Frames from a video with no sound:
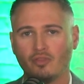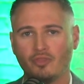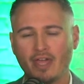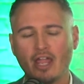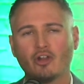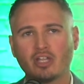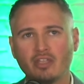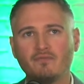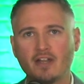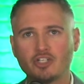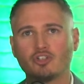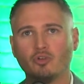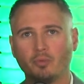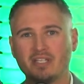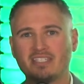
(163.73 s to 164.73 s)
Their
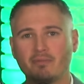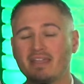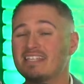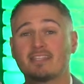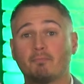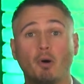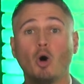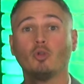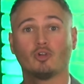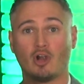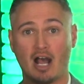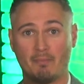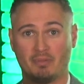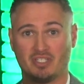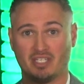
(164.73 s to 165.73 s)
conventional wisdom is the
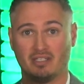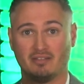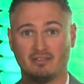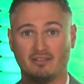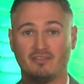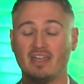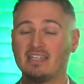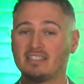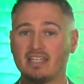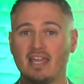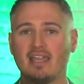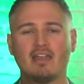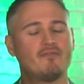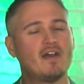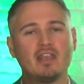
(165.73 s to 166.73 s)
polar opposite. They
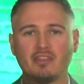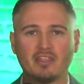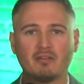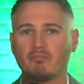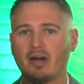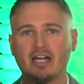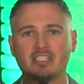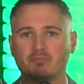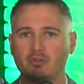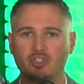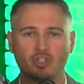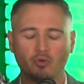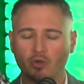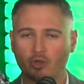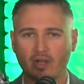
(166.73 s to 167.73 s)
say, if anything, Biden's
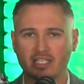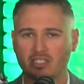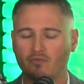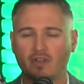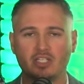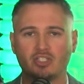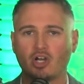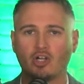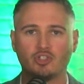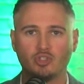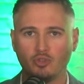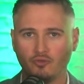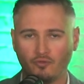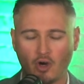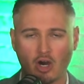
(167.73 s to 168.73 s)
been too aggressive and he's gone
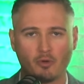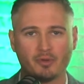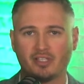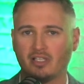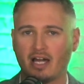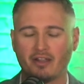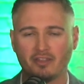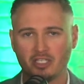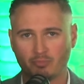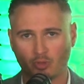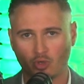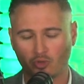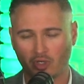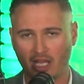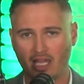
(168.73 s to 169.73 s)
too far with a lot of these
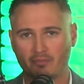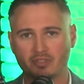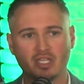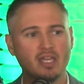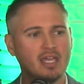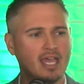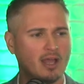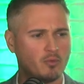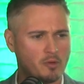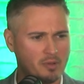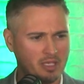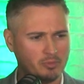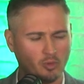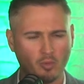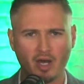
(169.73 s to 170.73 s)
programs, and what
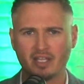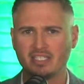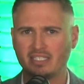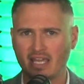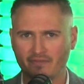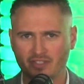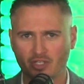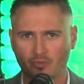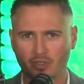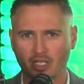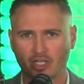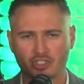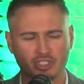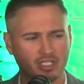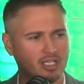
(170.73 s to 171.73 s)
people want is deficit
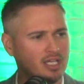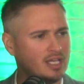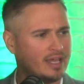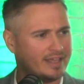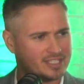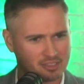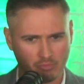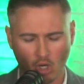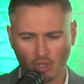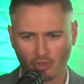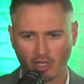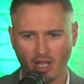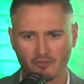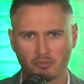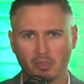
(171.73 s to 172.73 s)
reduction and
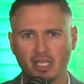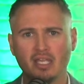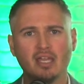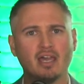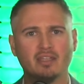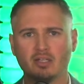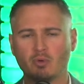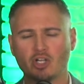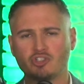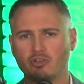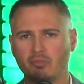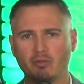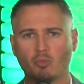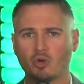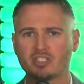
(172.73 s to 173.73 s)
smaller government, and they want
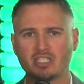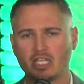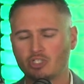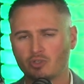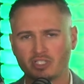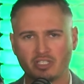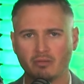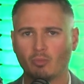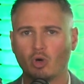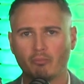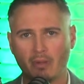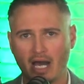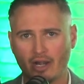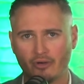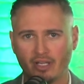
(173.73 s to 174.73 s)
you to be more centrist and
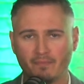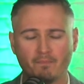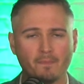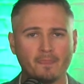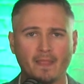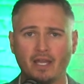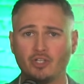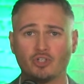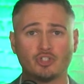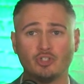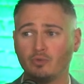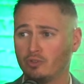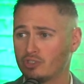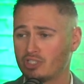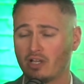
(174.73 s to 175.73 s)
more moderate, and you're
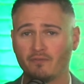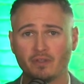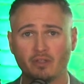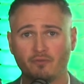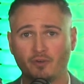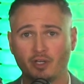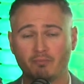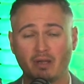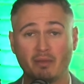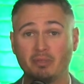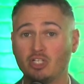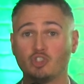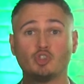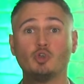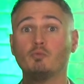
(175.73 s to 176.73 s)
shooting yourself in the foot by
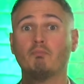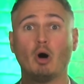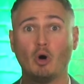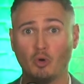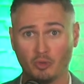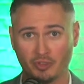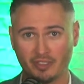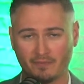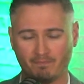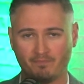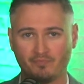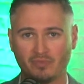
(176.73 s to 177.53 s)
being too bold.